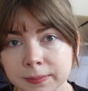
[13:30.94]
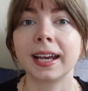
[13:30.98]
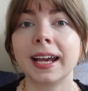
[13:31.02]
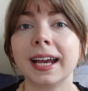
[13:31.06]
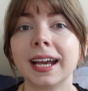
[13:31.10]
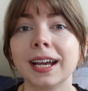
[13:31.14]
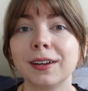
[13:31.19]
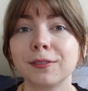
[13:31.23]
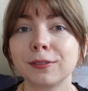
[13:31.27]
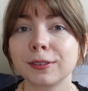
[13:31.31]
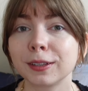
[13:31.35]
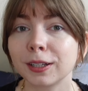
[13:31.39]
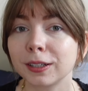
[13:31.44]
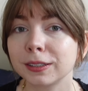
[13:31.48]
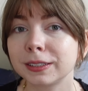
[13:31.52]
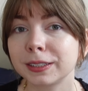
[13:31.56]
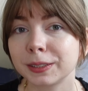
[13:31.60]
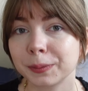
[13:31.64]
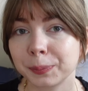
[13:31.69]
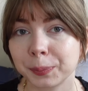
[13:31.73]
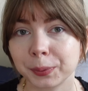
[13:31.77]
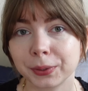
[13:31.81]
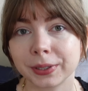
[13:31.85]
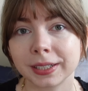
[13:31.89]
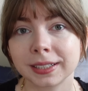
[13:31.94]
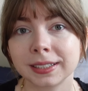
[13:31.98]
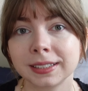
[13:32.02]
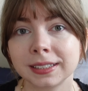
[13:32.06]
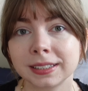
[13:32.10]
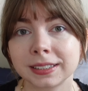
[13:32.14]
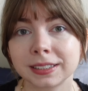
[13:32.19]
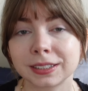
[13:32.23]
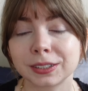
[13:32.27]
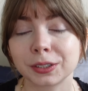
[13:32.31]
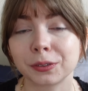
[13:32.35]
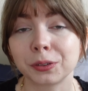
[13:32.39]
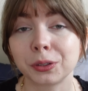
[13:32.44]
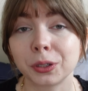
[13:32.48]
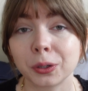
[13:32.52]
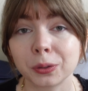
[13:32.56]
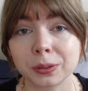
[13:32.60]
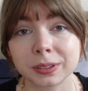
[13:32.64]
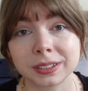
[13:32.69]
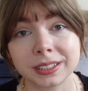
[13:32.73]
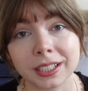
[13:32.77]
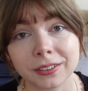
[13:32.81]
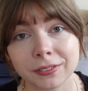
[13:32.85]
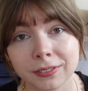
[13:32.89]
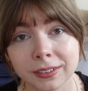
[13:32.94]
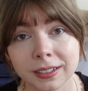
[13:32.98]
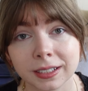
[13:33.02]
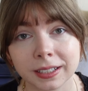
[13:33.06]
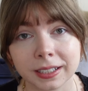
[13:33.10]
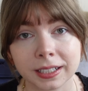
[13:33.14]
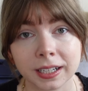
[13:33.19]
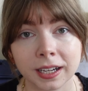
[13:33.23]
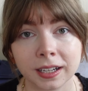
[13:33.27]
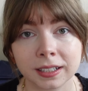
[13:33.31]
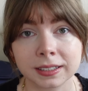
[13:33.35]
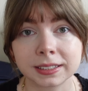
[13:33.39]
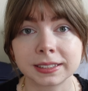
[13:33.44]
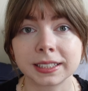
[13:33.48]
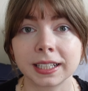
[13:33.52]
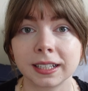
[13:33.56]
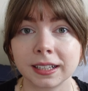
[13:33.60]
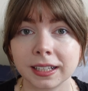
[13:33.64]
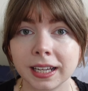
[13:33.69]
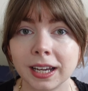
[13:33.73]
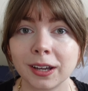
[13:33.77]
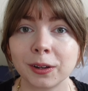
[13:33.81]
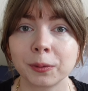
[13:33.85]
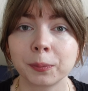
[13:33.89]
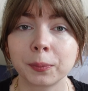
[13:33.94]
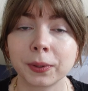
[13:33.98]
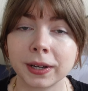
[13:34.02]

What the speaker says: I have lots of prints, so those definitely can't sell out,